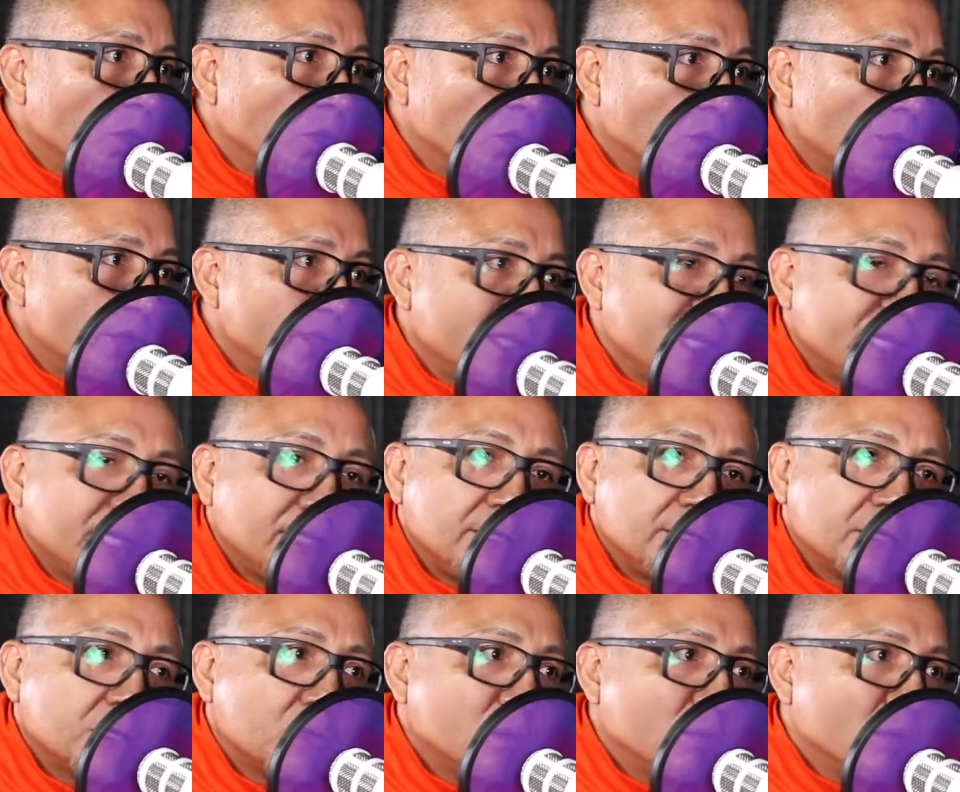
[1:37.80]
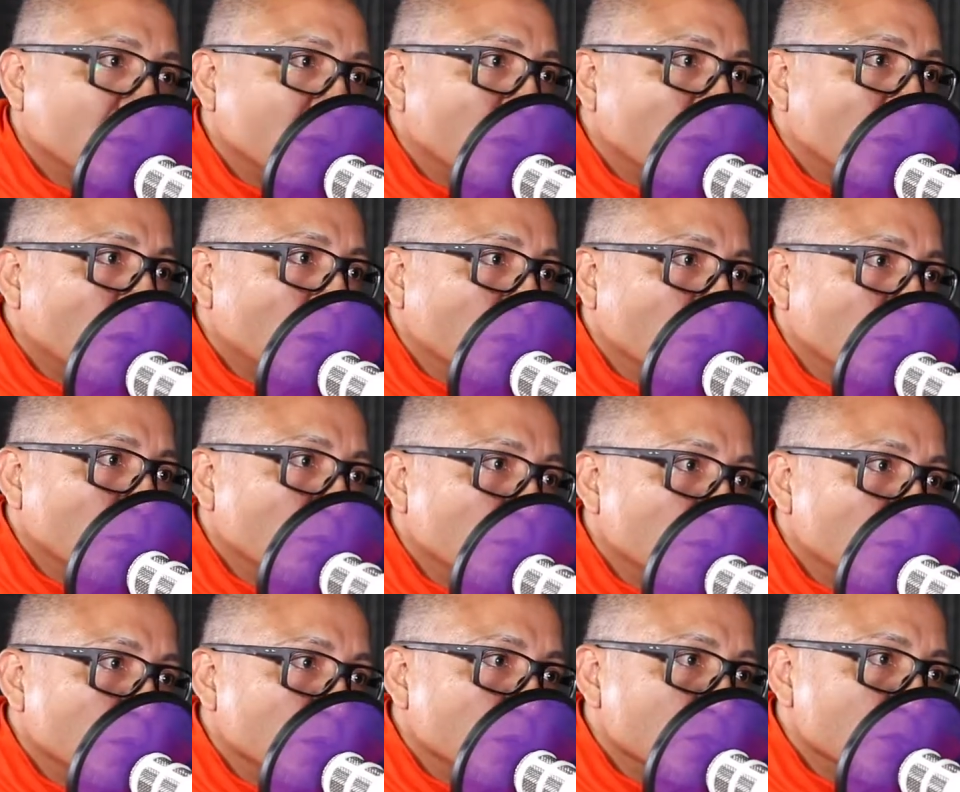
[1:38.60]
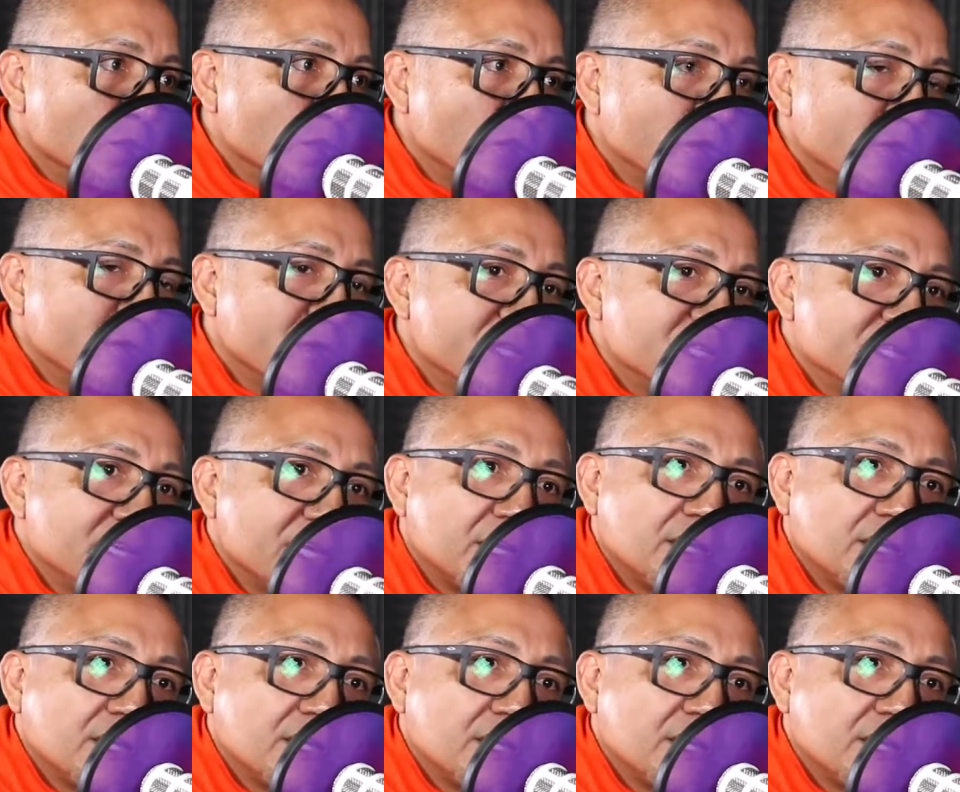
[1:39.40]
what they don't know. So there is a